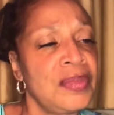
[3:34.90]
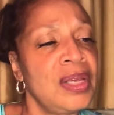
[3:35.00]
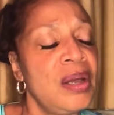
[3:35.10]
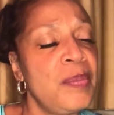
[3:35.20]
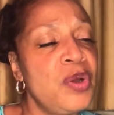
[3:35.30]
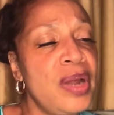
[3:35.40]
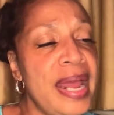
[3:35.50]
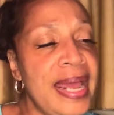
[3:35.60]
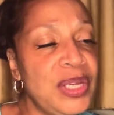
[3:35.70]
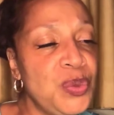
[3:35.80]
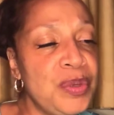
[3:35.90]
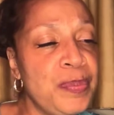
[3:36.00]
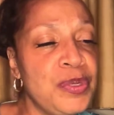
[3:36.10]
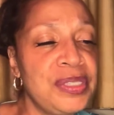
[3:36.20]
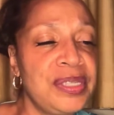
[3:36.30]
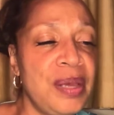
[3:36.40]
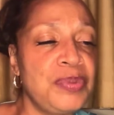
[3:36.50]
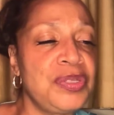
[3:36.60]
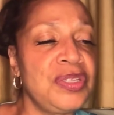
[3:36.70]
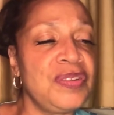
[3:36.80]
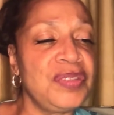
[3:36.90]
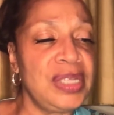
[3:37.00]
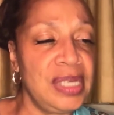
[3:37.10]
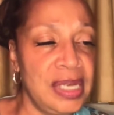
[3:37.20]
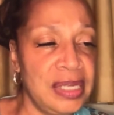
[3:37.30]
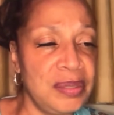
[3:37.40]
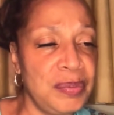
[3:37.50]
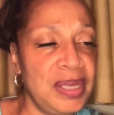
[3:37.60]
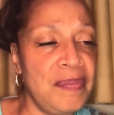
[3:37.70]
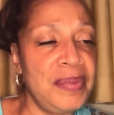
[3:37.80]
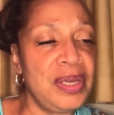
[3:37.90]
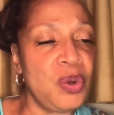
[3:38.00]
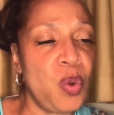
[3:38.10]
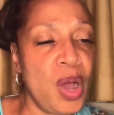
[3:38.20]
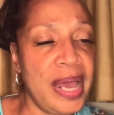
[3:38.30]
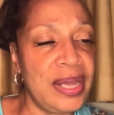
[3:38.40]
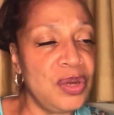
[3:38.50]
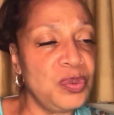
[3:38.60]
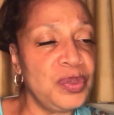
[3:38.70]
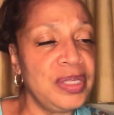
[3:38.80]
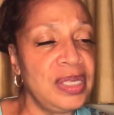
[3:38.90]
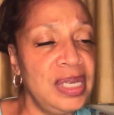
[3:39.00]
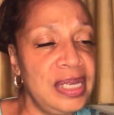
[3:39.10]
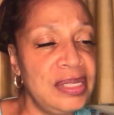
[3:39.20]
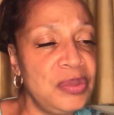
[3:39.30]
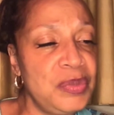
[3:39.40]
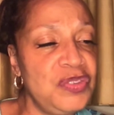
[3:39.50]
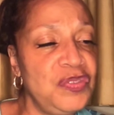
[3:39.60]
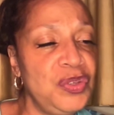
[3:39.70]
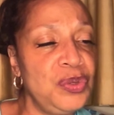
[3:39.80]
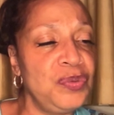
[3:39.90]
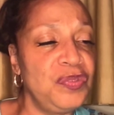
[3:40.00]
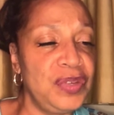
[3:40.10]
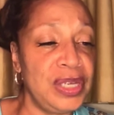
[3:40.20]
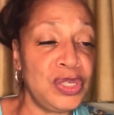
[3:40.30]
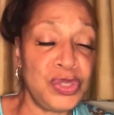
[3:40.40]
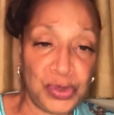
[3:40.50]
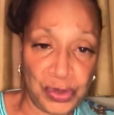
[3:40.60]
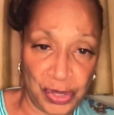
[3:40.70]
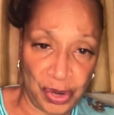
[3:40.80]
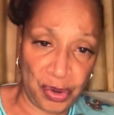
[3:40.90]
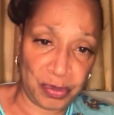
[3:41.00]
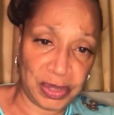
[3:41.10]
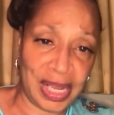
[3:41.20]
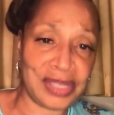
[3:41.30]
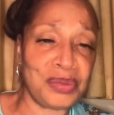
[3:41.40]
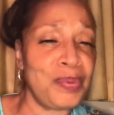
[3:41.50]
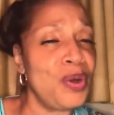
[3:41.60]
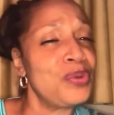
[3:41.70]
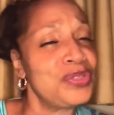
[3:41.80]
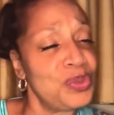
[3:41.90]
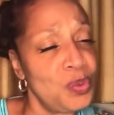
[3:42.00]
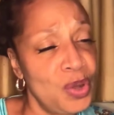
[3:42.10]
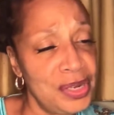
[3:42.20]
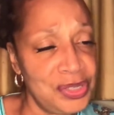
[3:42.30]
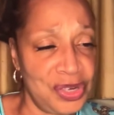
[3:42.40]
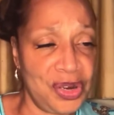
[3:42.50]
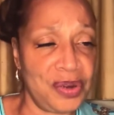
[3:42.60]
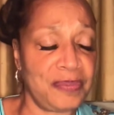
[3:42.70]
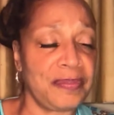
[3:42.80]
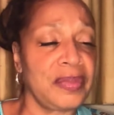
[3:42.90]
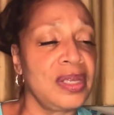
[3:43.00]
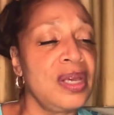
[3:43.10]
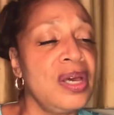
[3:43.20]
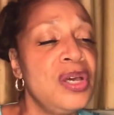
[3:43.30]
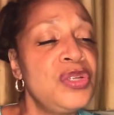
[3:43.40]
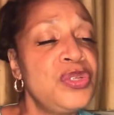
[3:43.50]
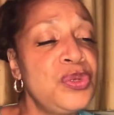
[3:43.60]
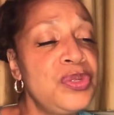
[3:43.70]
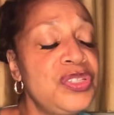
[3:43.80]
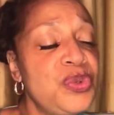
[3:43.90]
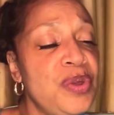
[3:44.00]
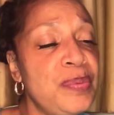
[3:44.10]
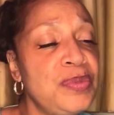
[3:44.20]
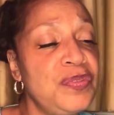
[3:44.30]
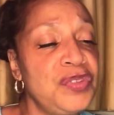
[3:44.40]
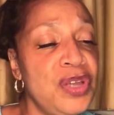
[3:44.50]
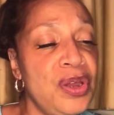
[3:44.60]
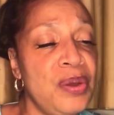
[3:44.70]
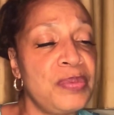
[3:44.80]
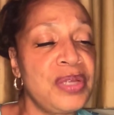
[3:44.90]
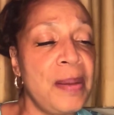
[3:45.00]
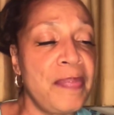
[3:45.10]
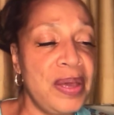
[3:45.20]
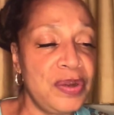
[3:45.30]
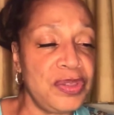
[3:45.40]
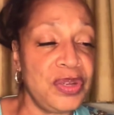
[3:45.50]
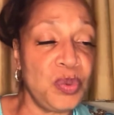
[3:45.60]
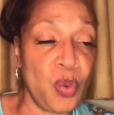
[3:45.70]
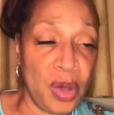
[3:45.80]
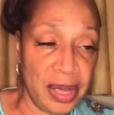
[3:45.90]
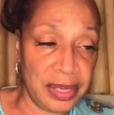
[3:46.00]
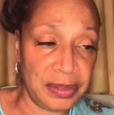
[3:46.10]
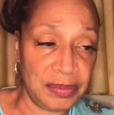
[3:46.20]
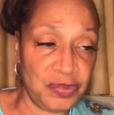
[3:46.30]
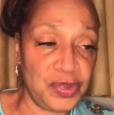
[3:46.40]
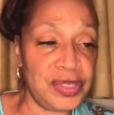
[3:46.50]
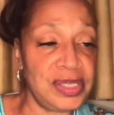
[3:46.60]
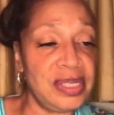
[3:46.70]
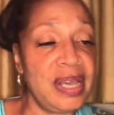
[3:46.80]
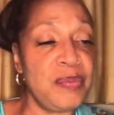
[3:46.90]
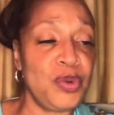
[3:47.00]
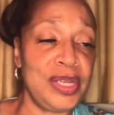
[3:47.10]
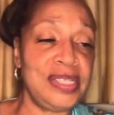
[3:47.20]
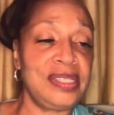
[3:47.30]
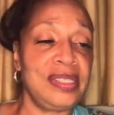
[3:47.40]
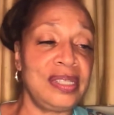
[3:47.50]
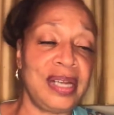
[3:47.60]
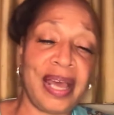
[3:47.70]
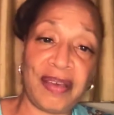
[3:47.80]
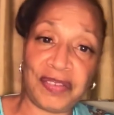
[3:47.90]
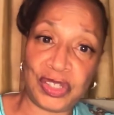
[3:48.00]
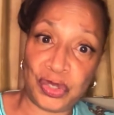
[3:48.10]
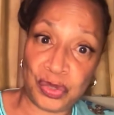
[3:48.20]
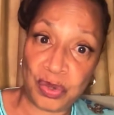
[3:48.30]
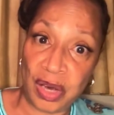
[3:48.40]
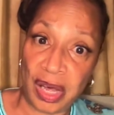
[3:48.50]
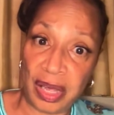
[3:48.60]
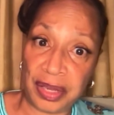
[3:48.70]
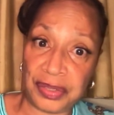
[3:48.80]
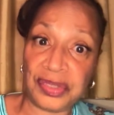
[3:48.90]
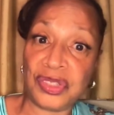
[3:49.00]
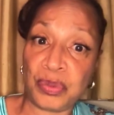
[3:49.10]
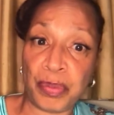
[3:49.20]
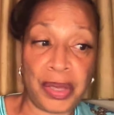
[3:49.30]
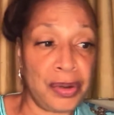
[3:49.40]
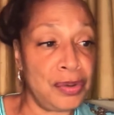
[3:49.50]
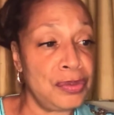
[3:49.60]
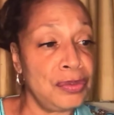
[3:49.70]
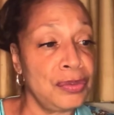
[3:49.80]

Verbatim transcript: A more accurate perception of the kingdom can be acquired when the kingdom is viewed via two terms as opposed to one term. Two descriptive terms are better than one for the same reason that having two eyes is better